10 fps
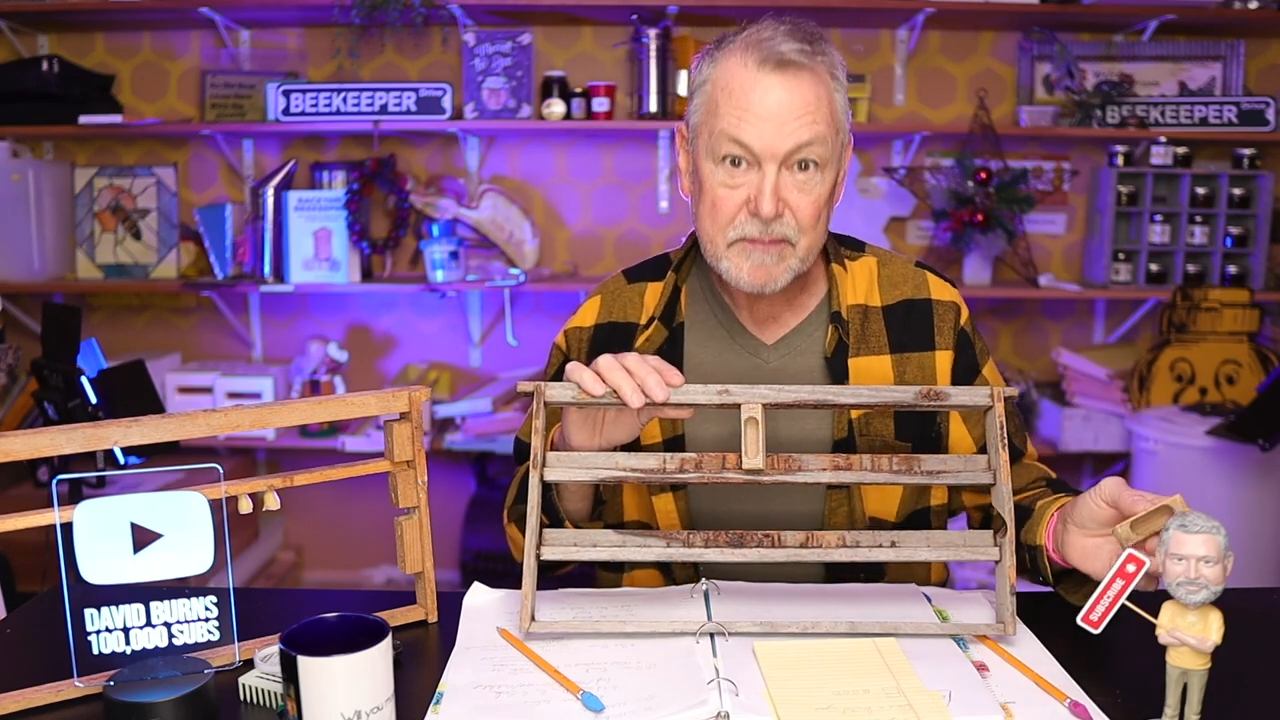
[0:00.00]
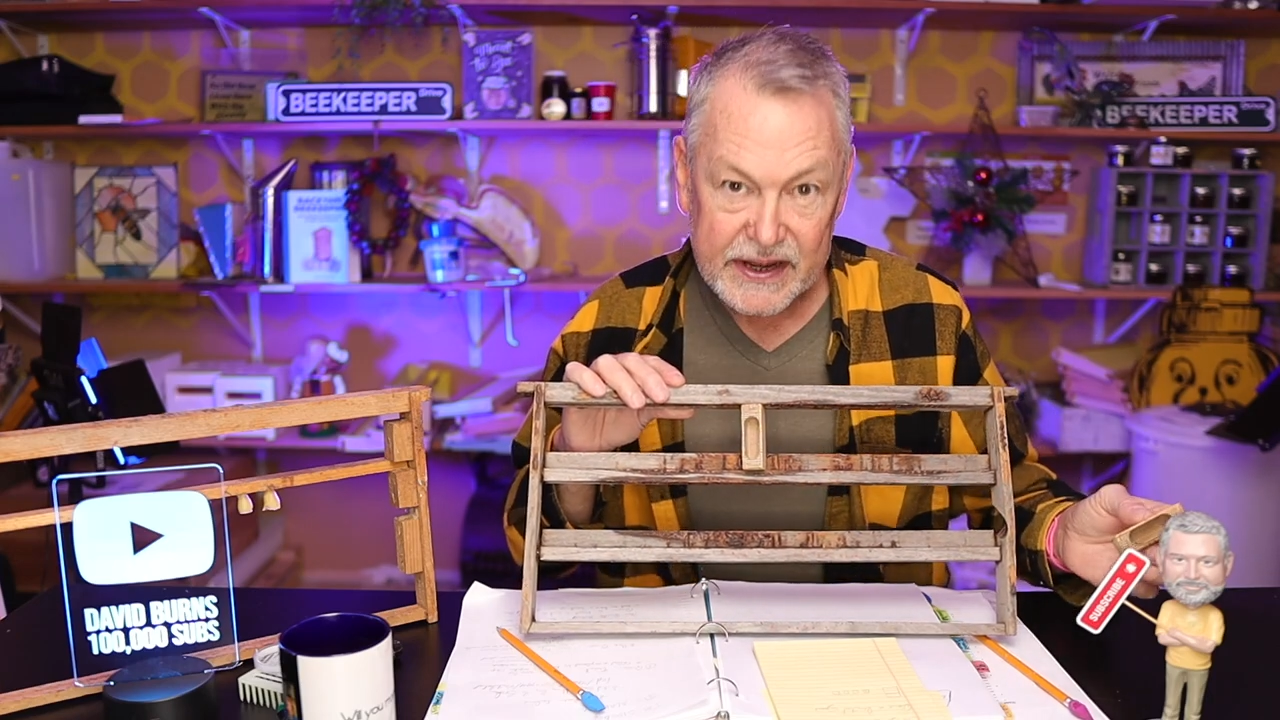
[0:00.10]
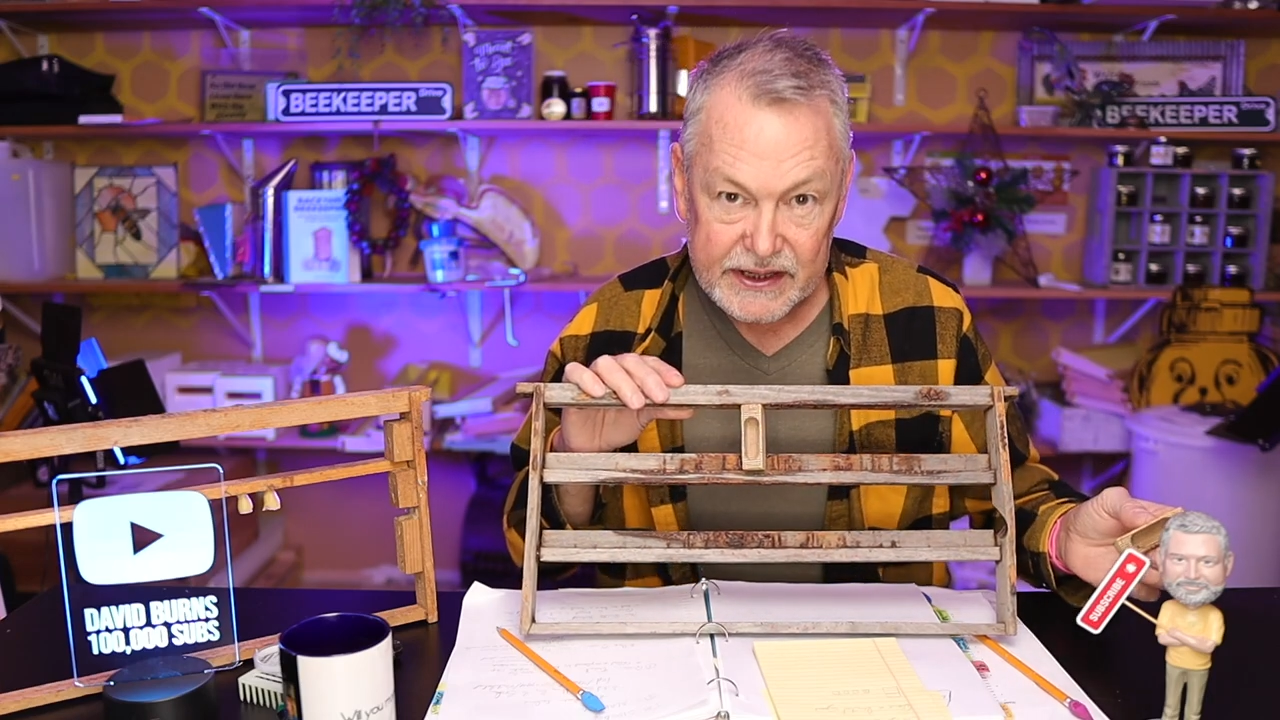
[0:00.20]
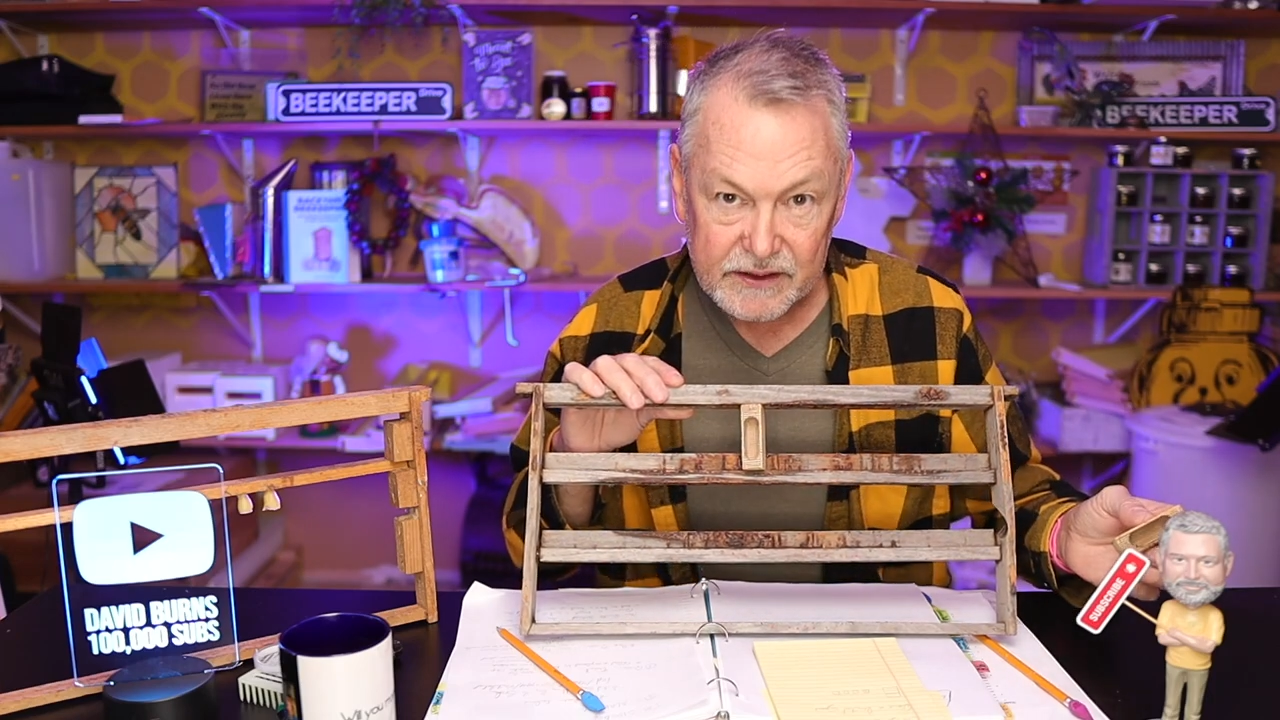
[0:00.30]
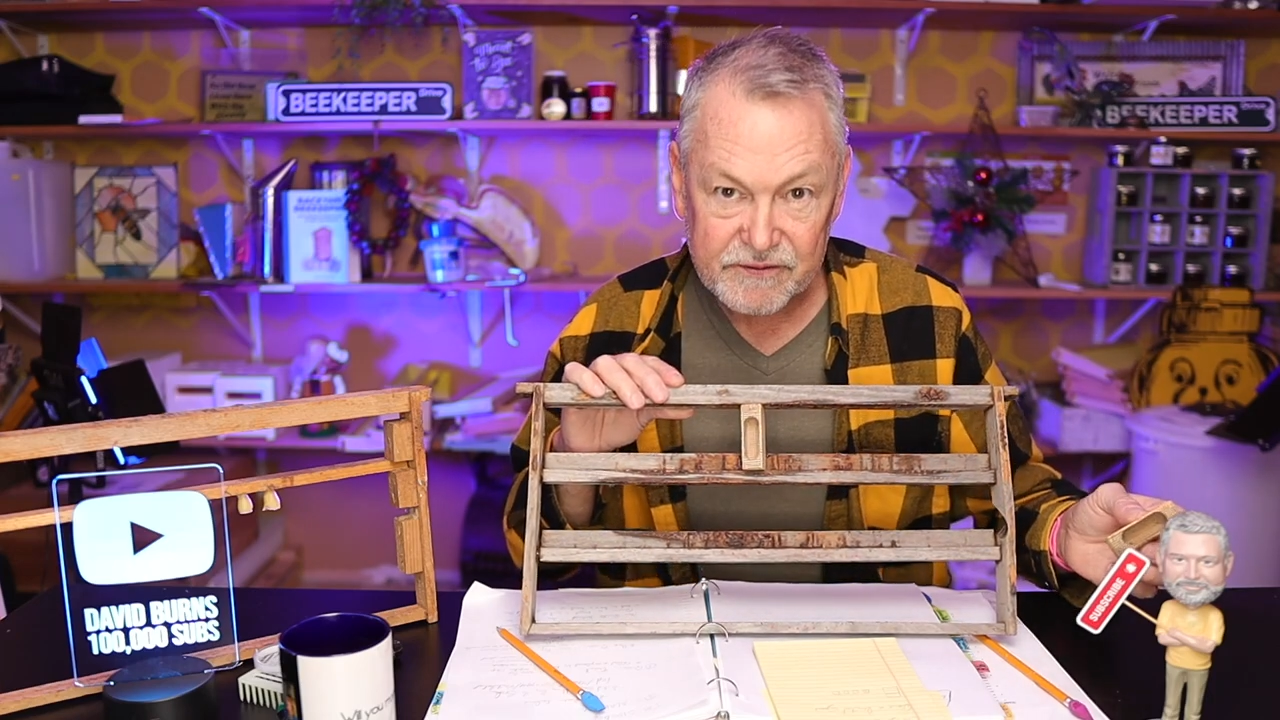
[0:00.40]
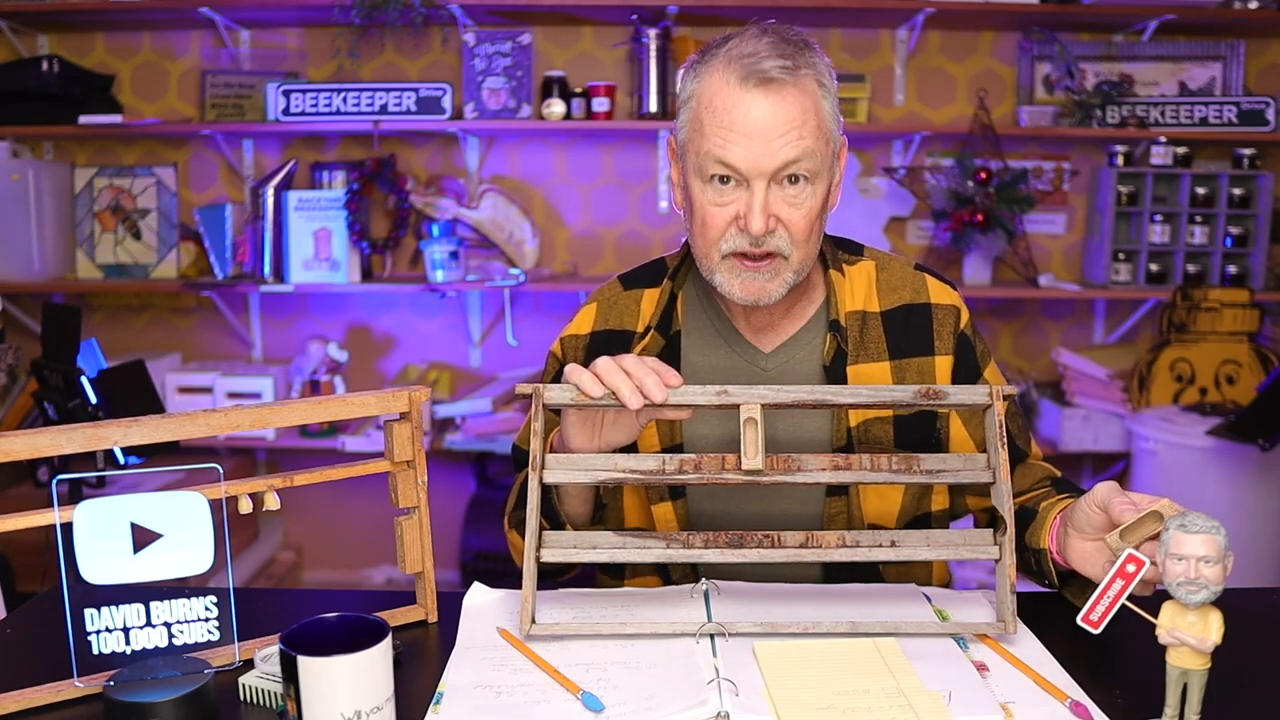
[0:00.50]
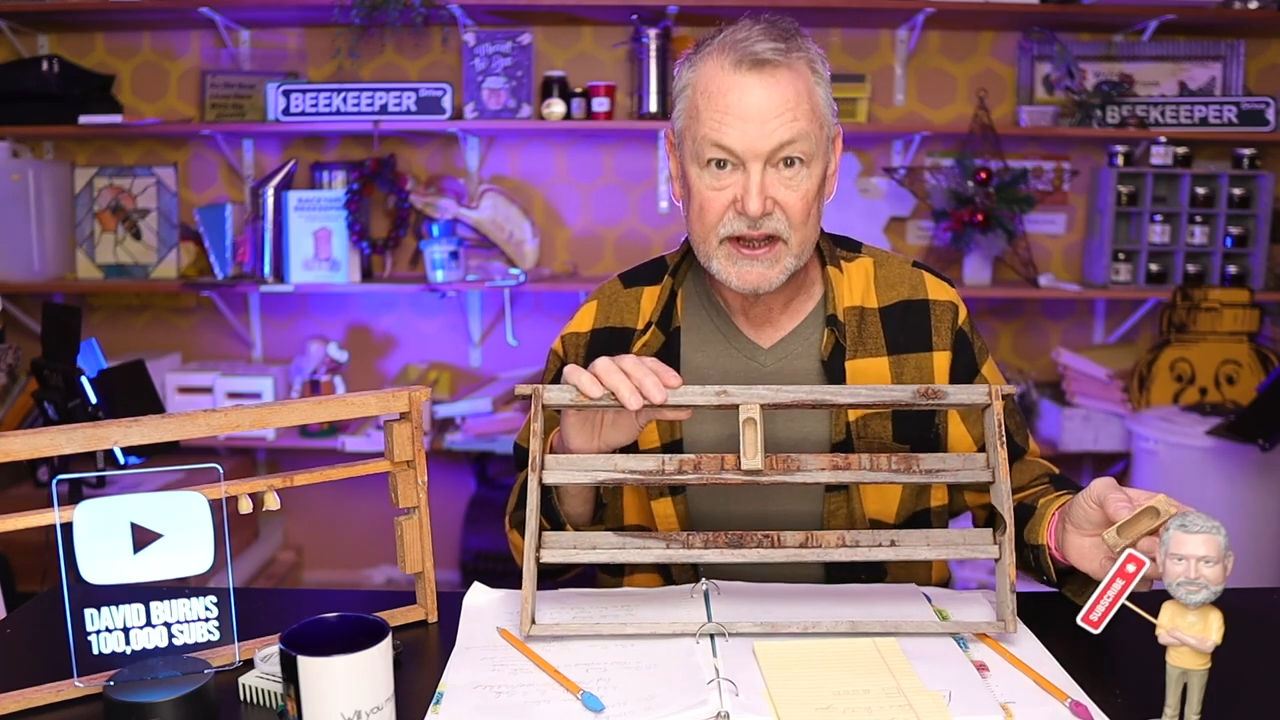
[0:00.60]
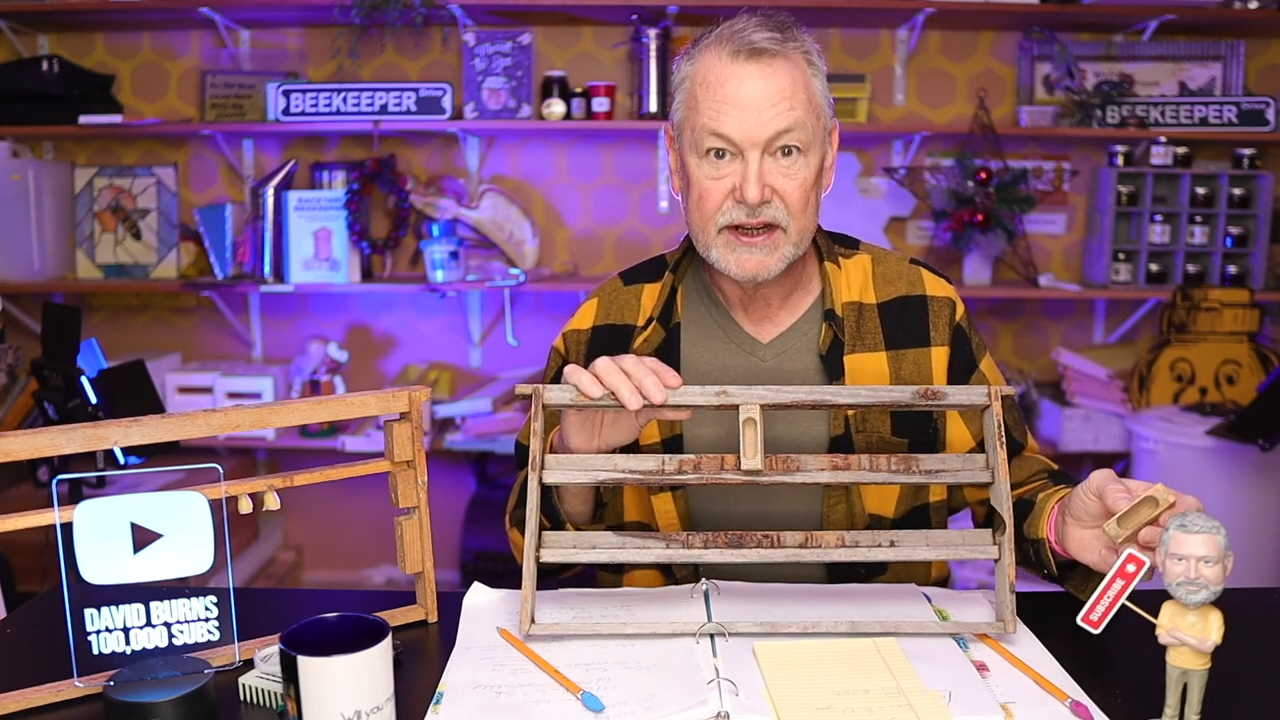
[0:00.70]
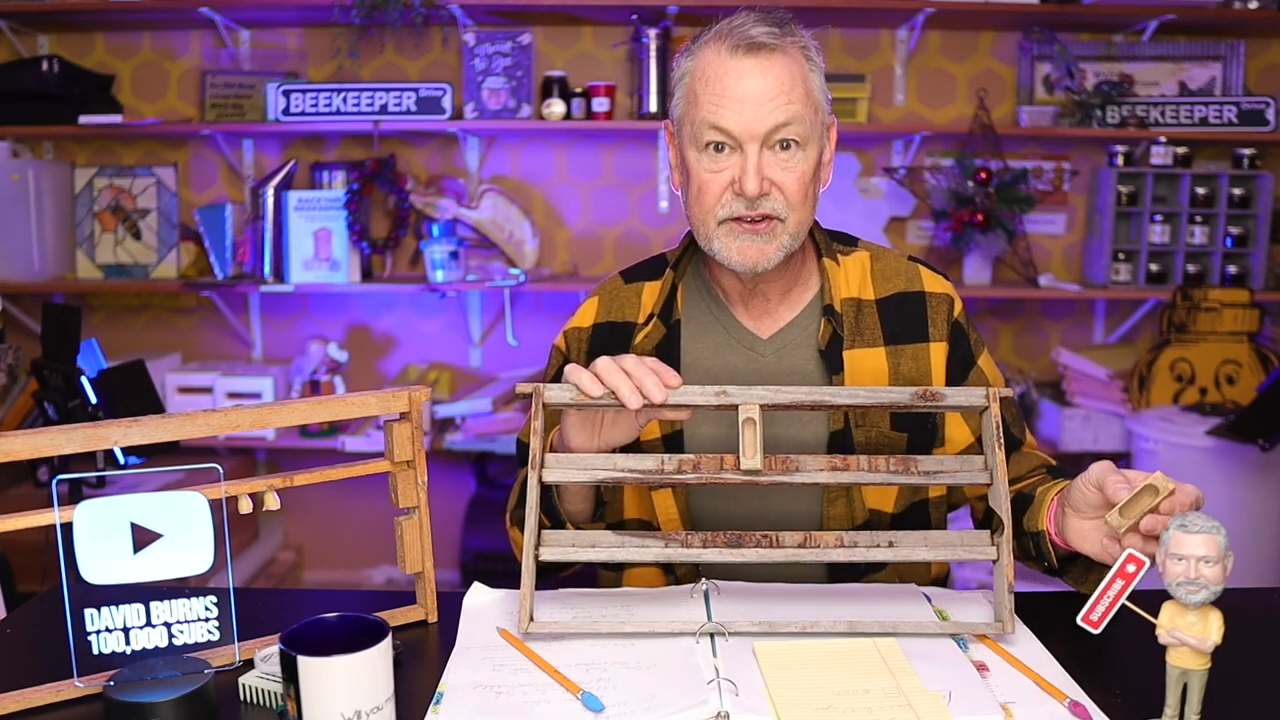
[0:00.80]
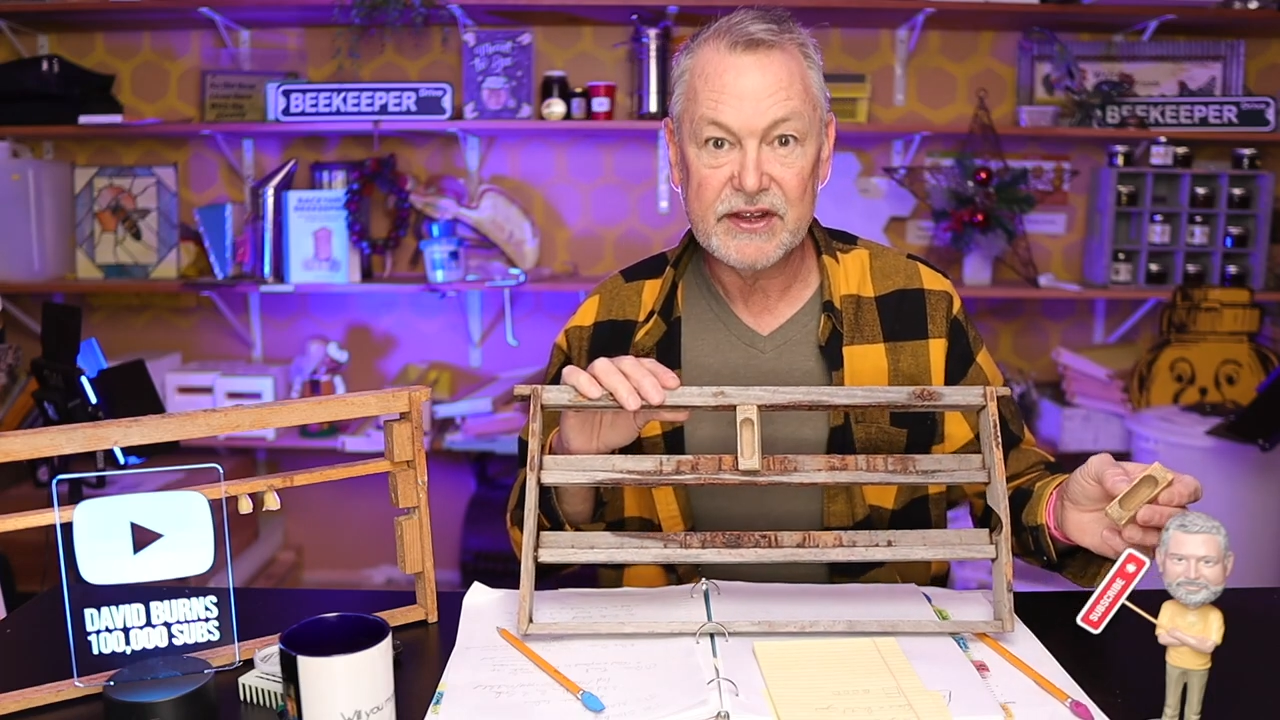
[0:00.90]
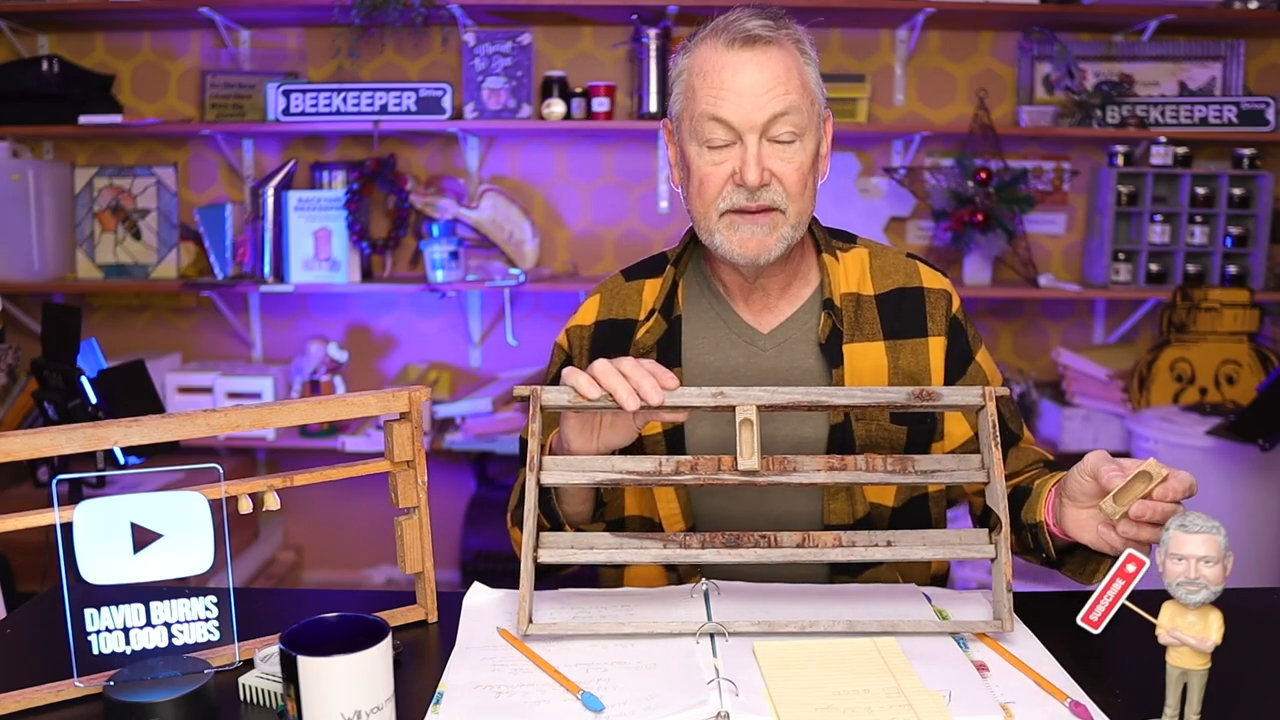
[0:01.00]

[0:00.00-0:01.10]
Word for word: mating flights